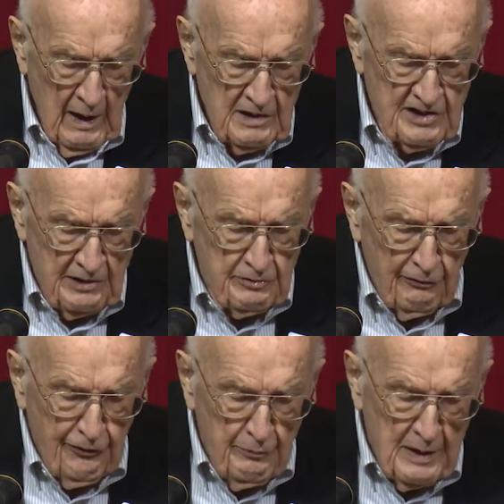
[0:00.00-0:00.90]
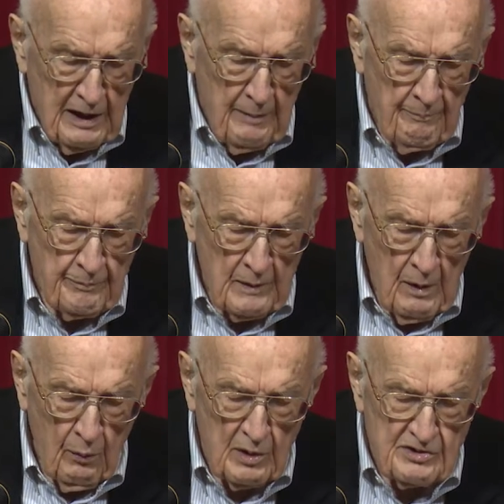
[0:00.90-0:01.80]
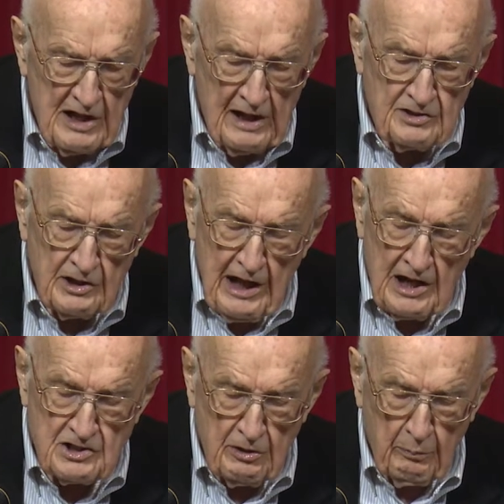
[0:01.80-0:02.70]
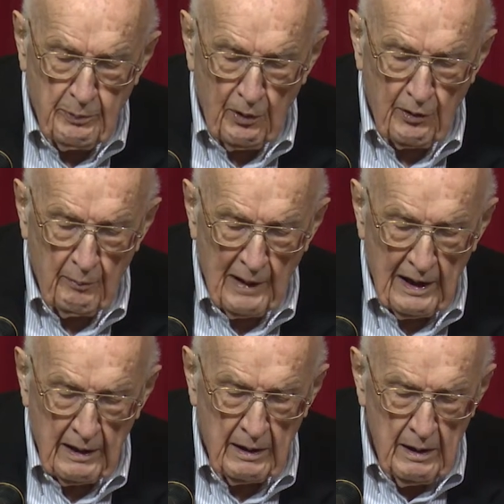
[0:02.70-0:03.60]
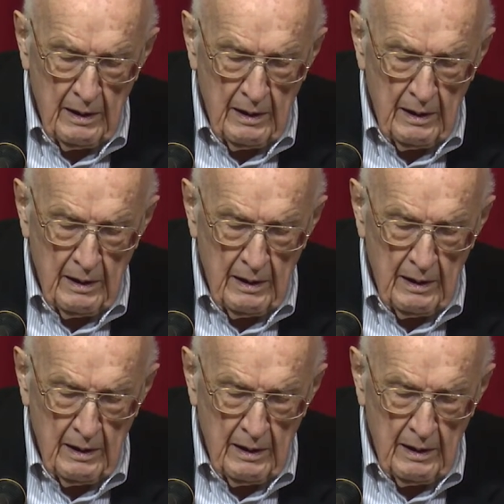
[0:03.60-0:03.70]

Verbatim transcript: Central for me was the educational program I,